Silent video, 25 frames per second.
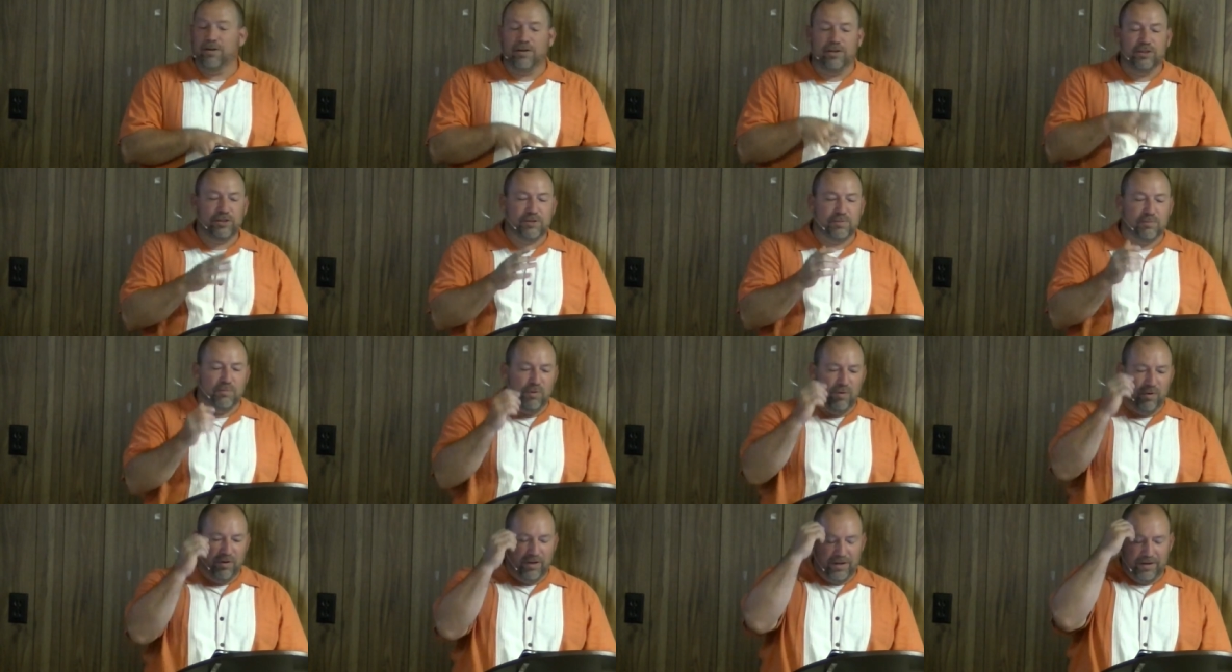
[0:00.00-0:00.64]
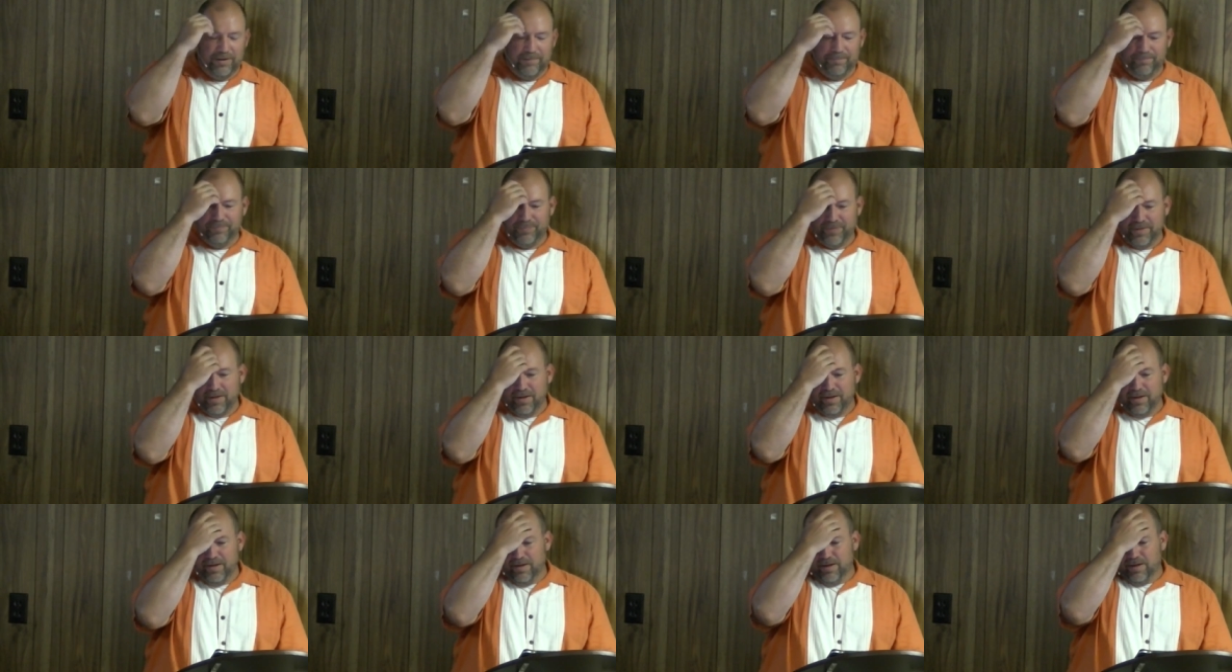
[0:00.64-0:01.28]
And this morning,
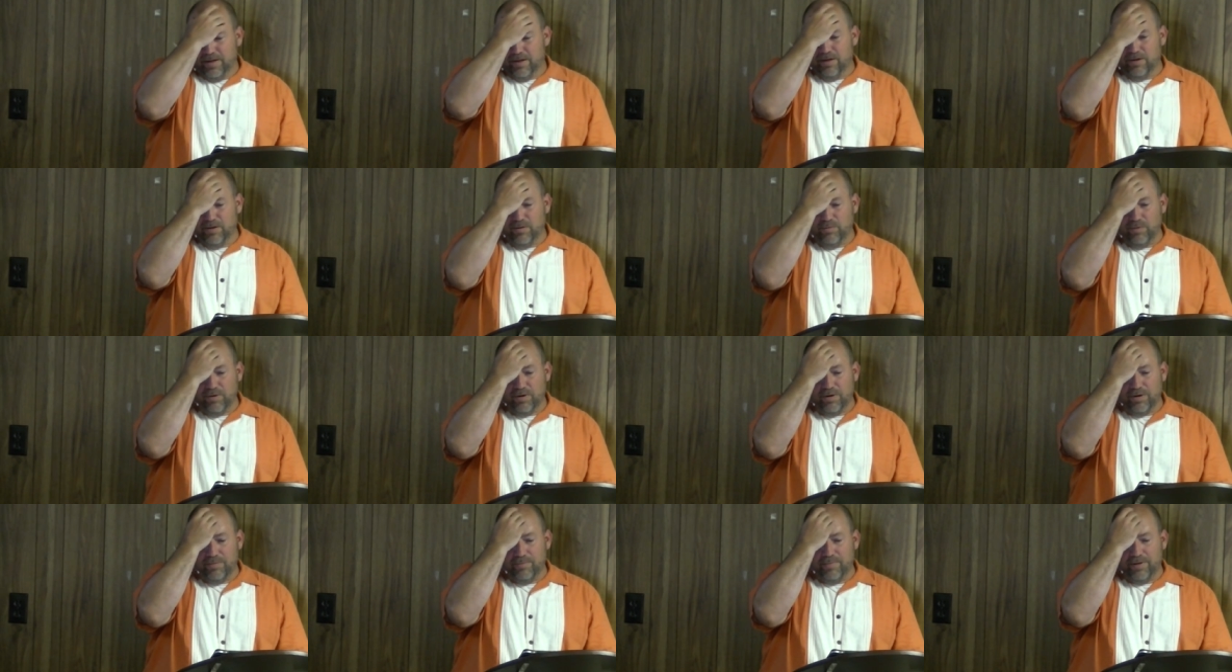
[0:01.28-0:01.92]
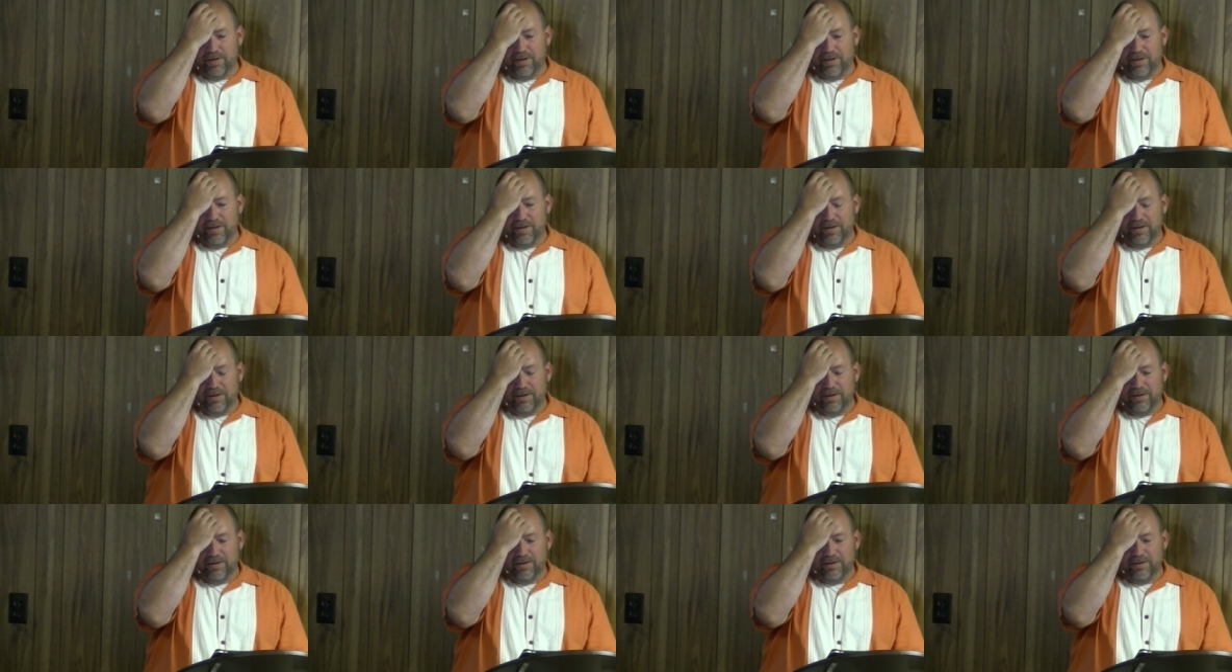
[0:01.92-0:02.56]
we're going to be
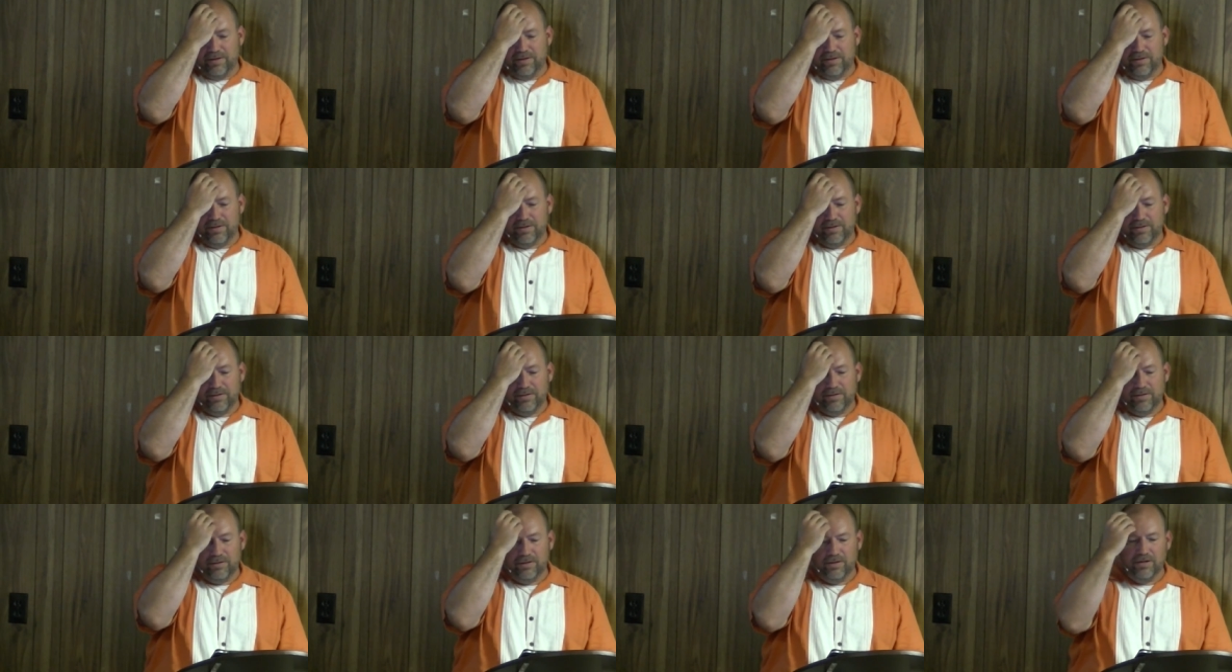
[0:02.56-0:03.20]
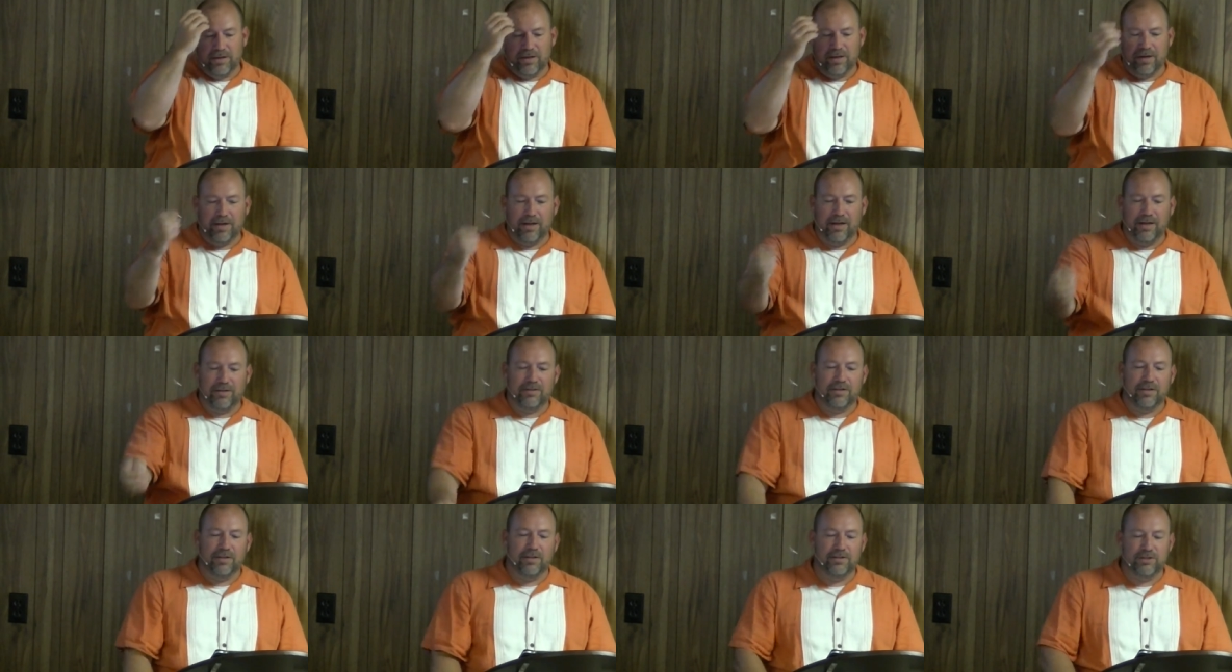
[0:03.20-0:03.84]
looking
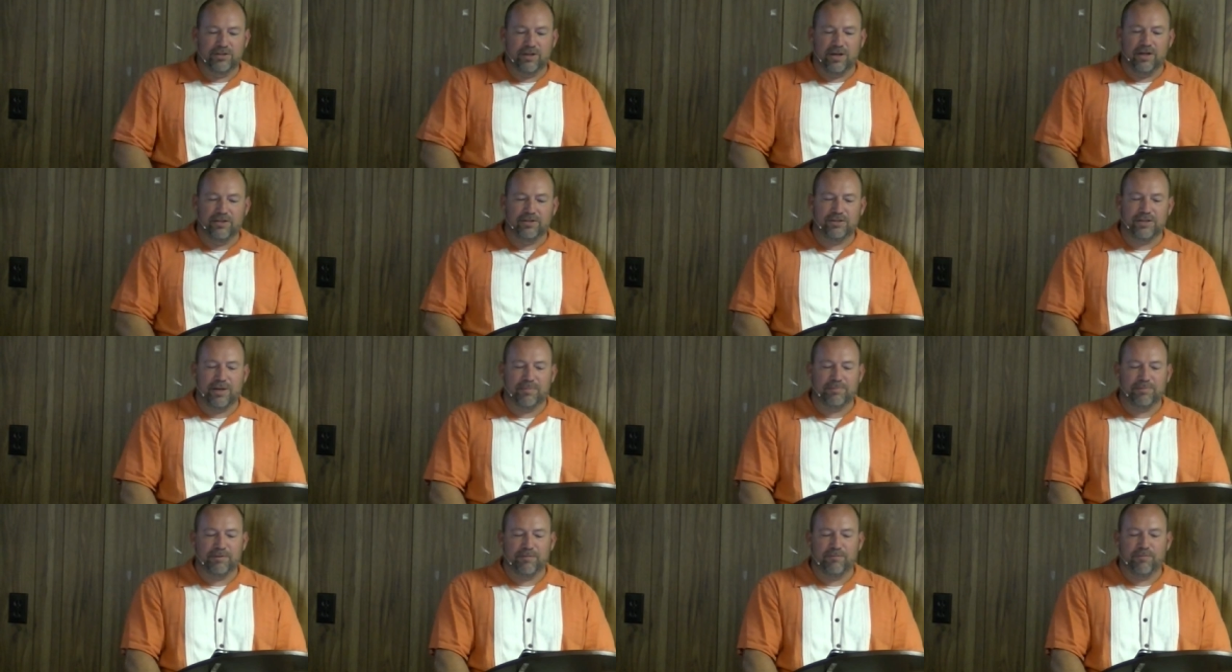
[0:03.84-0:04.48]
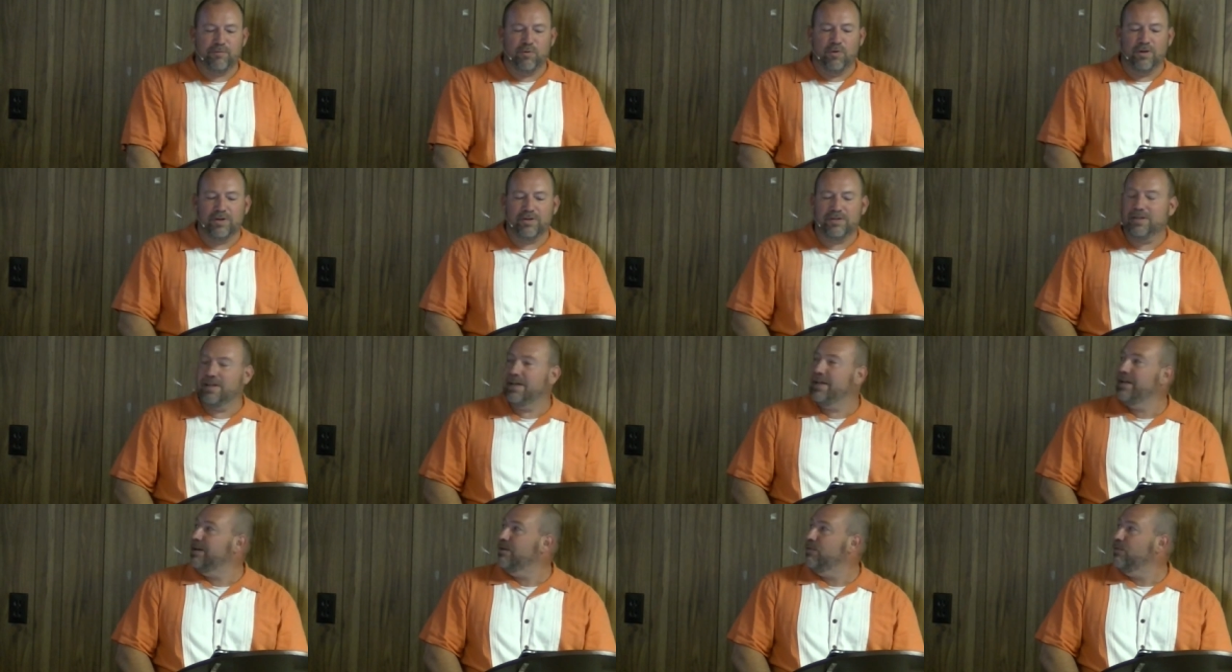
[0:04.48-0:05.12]
at John chapter
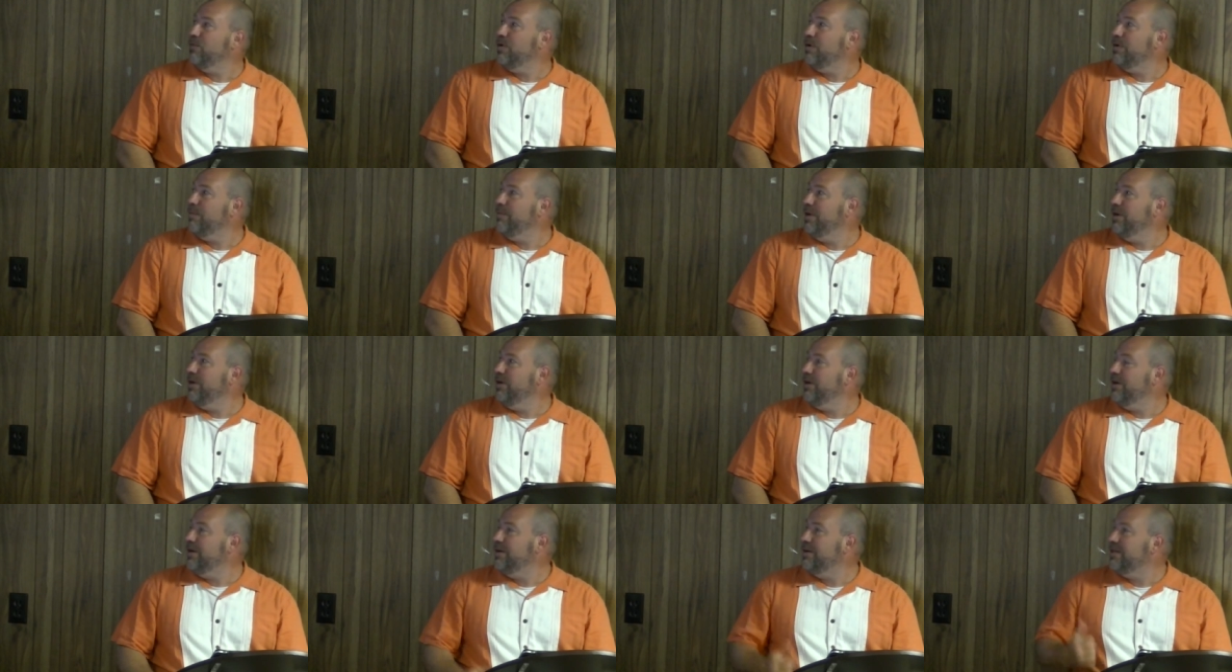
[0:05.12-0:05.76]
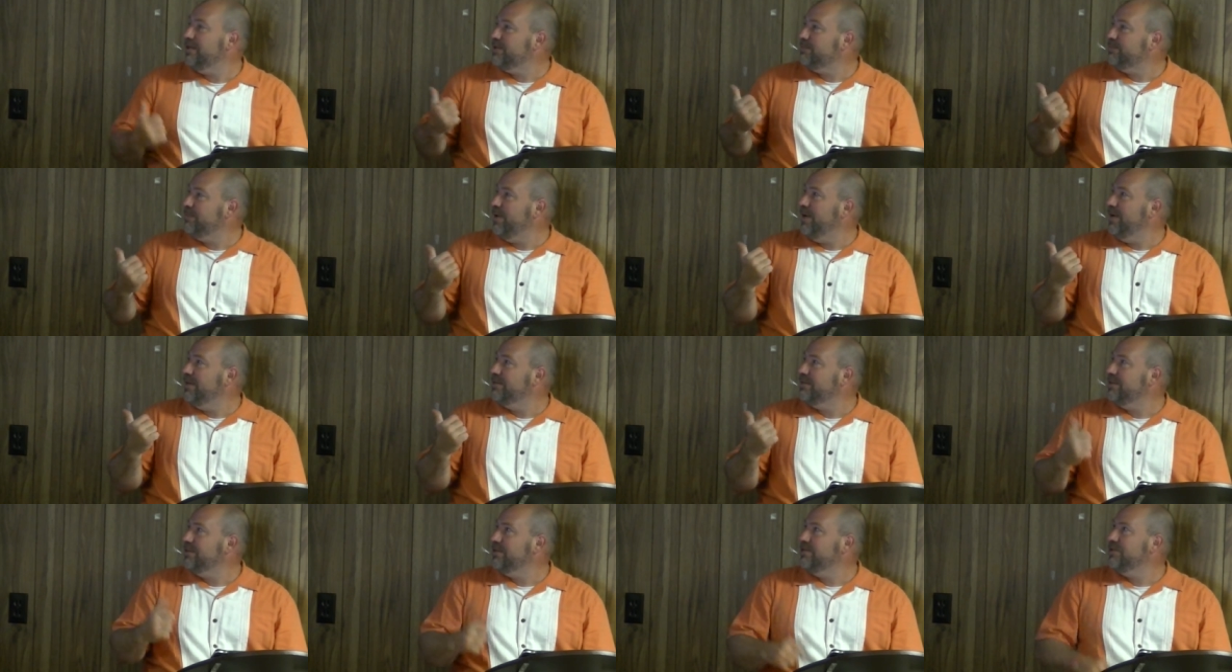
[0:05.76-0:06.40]
14. We're going to be looking at this
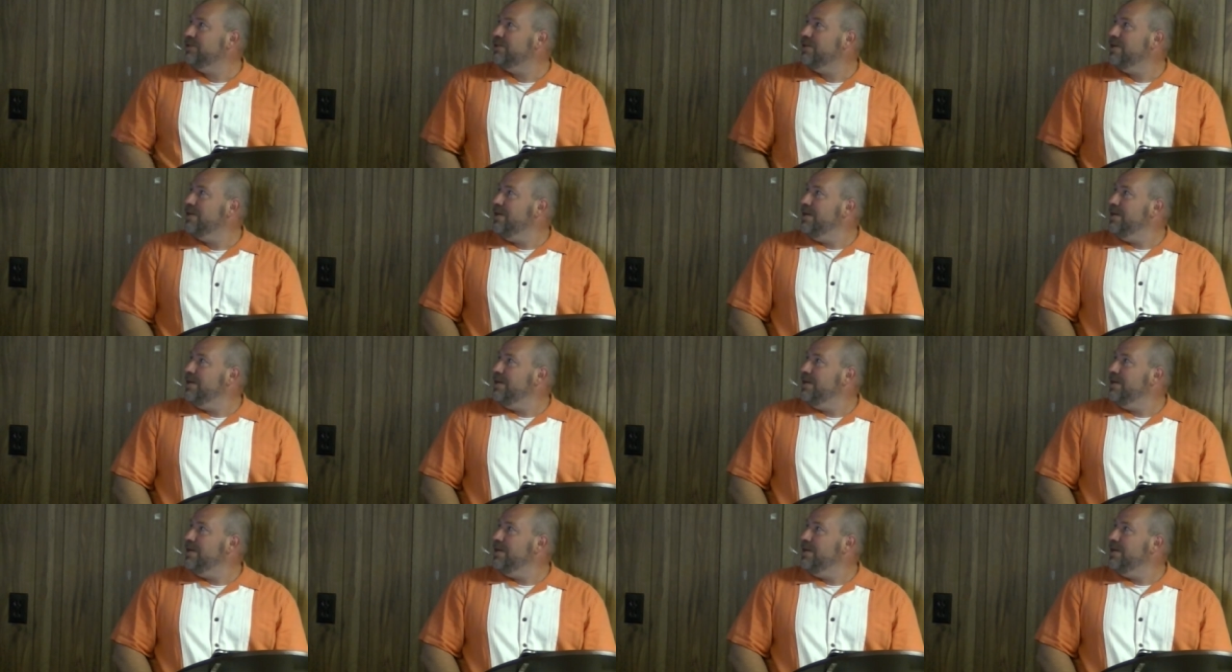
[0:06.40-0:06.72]
passage